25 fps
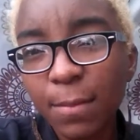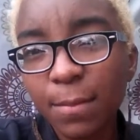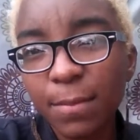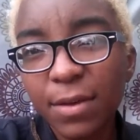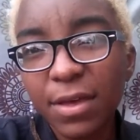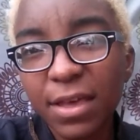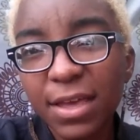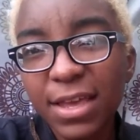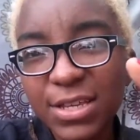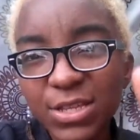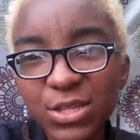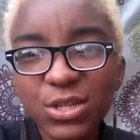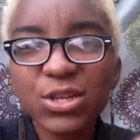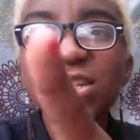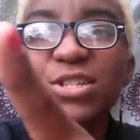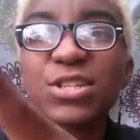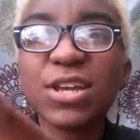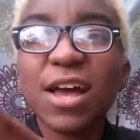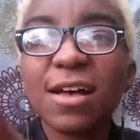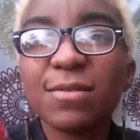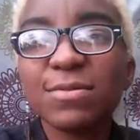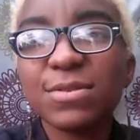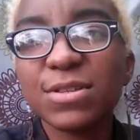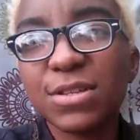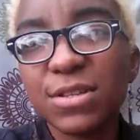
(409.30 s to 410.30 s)
But it's your
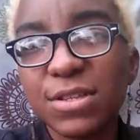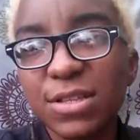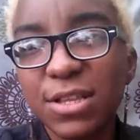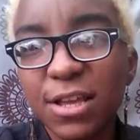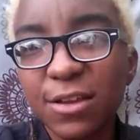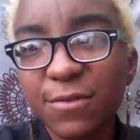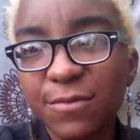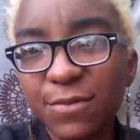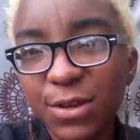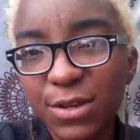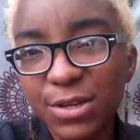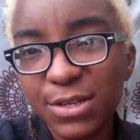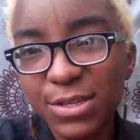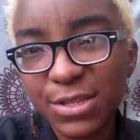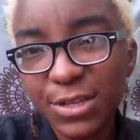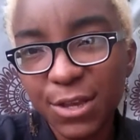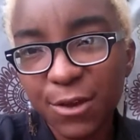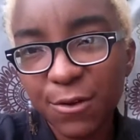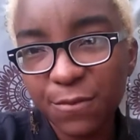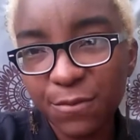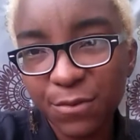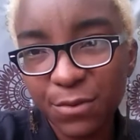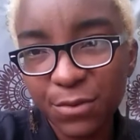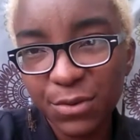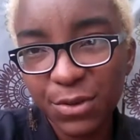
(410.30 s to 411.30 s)
job to love
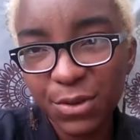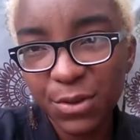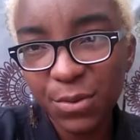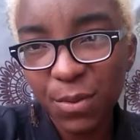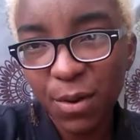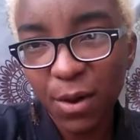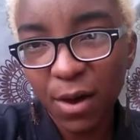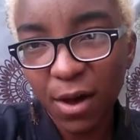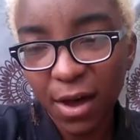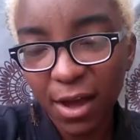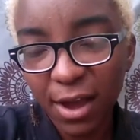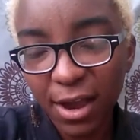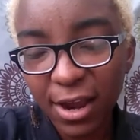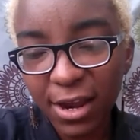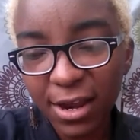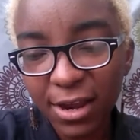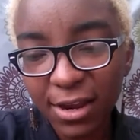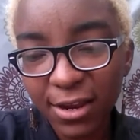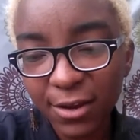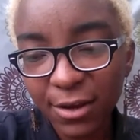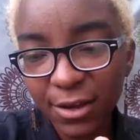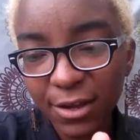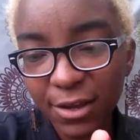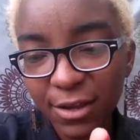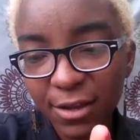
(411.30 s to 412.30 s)
yourself for who you are,
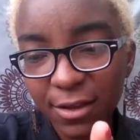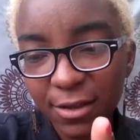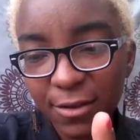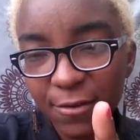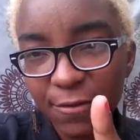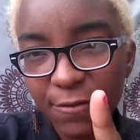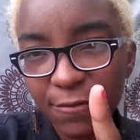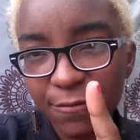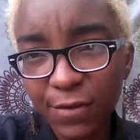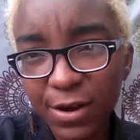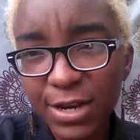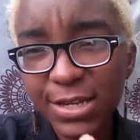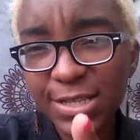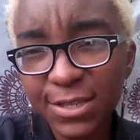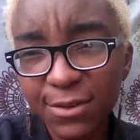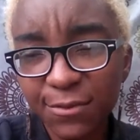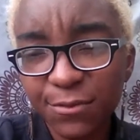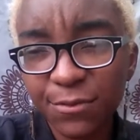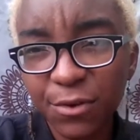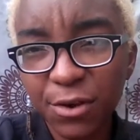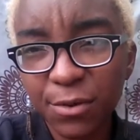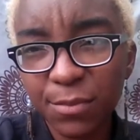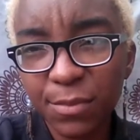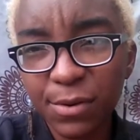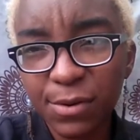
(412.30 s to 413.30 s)
first and
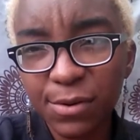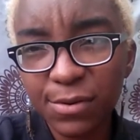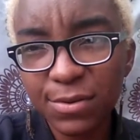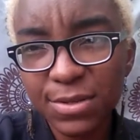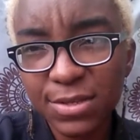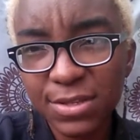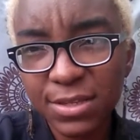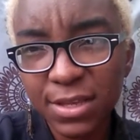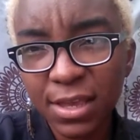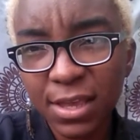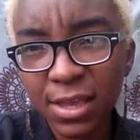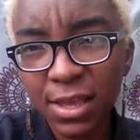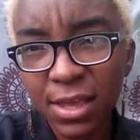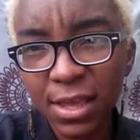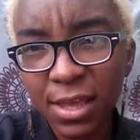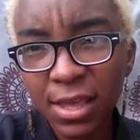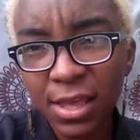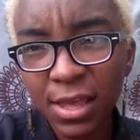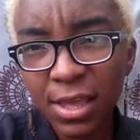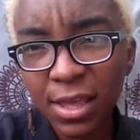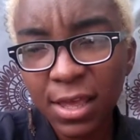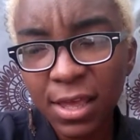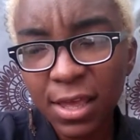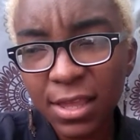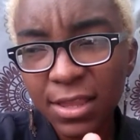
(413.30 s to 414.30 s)
foremost.
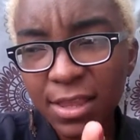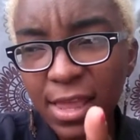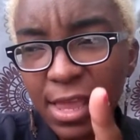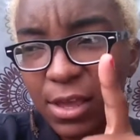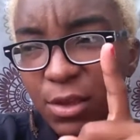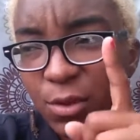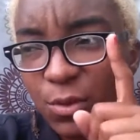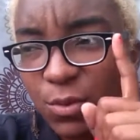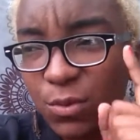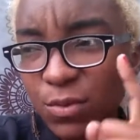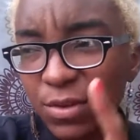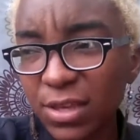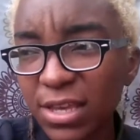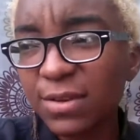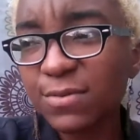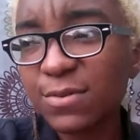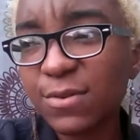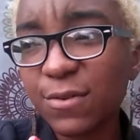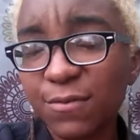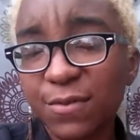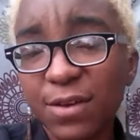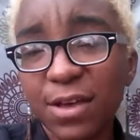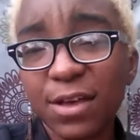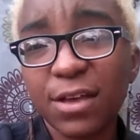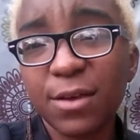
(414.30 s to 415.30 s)
Like, who gives
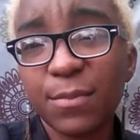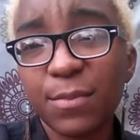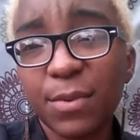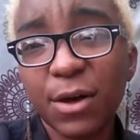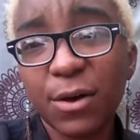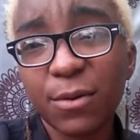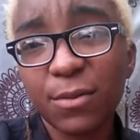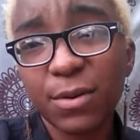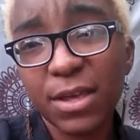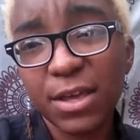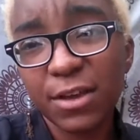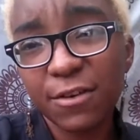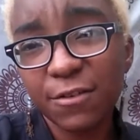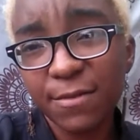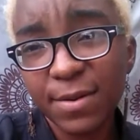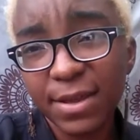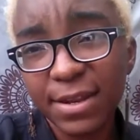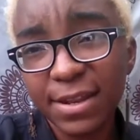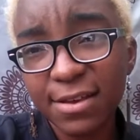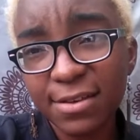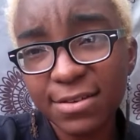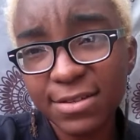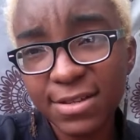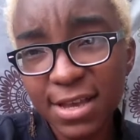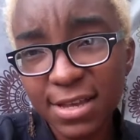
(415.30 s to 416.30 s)
a fuck about what
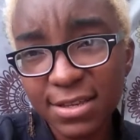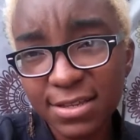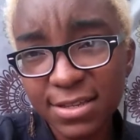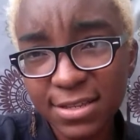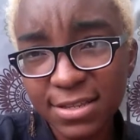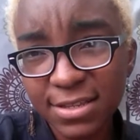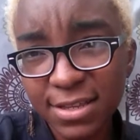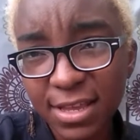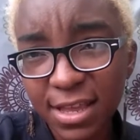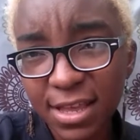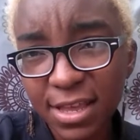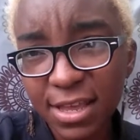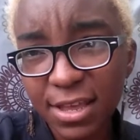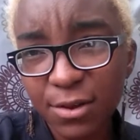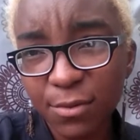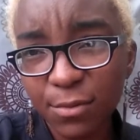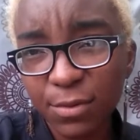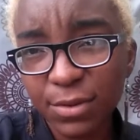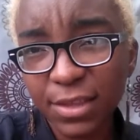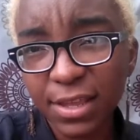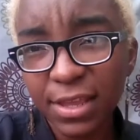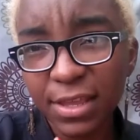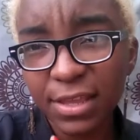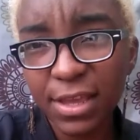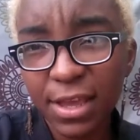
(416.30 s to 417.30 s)
everybody else has to say or
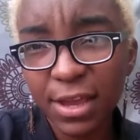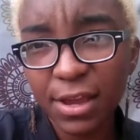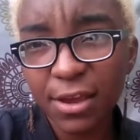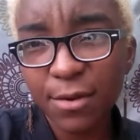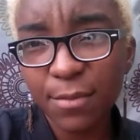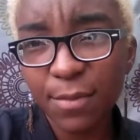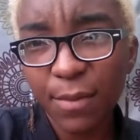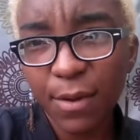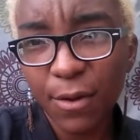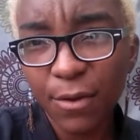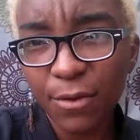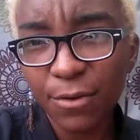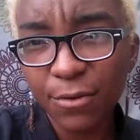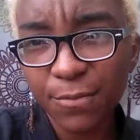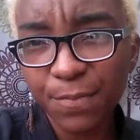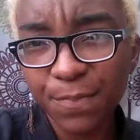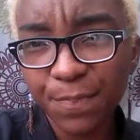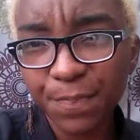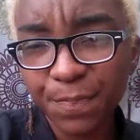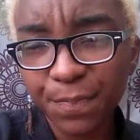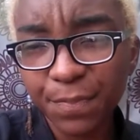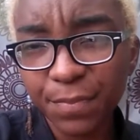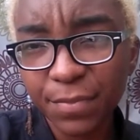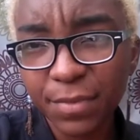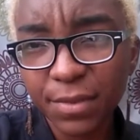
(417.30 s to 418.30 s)
what they care about?
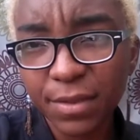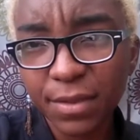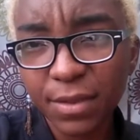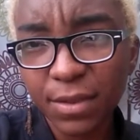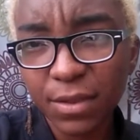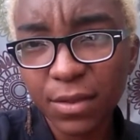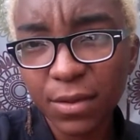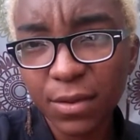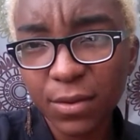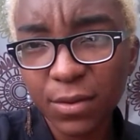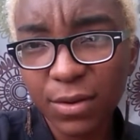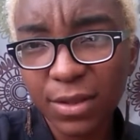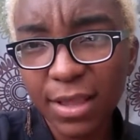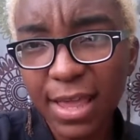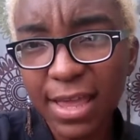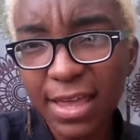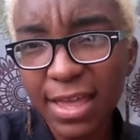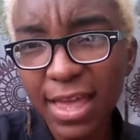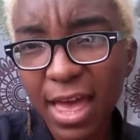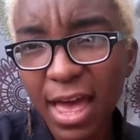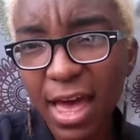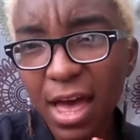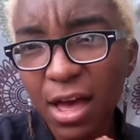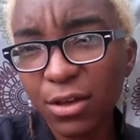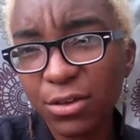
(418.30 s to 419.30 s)
Or, like,
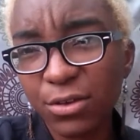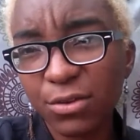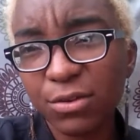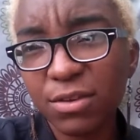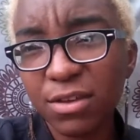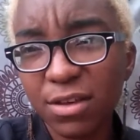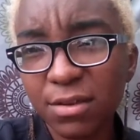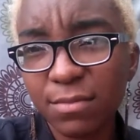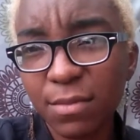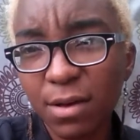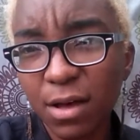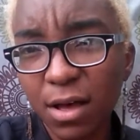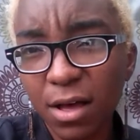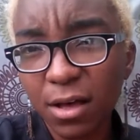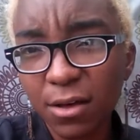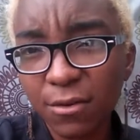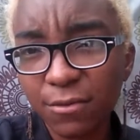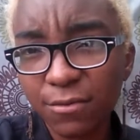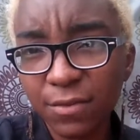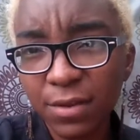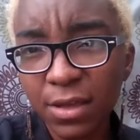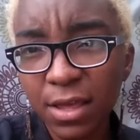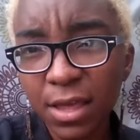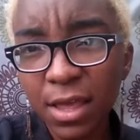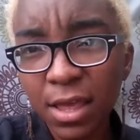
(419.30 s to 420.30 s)
how you come
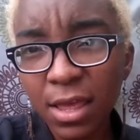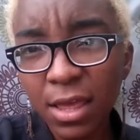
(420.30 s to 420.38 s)
off?